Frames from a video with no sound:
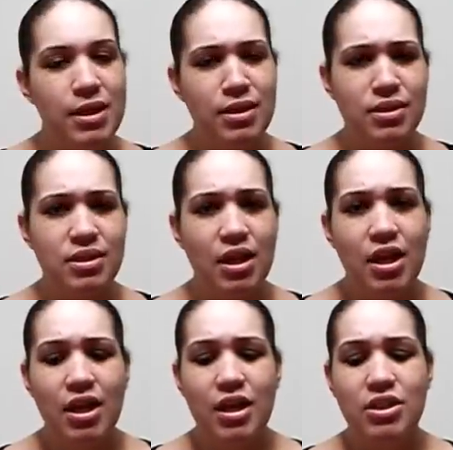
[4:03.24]
weeks,
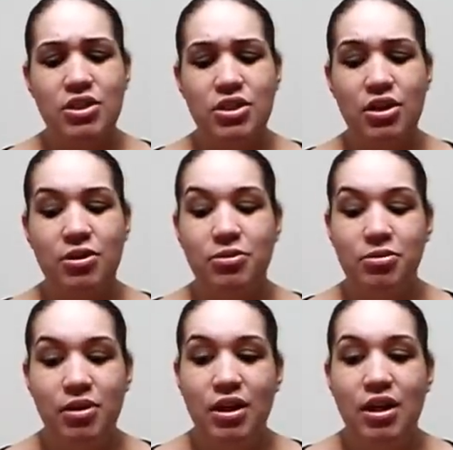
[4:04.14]
and so
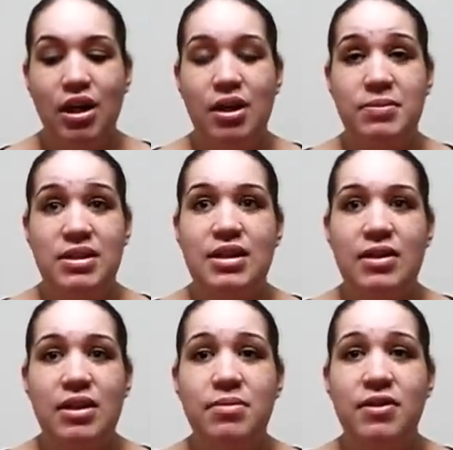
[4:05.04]
it's
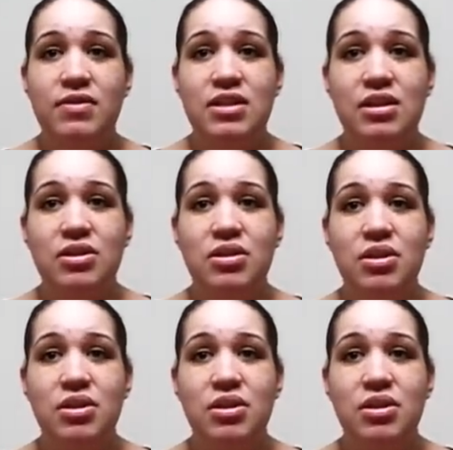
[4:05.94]
not that big of a deal,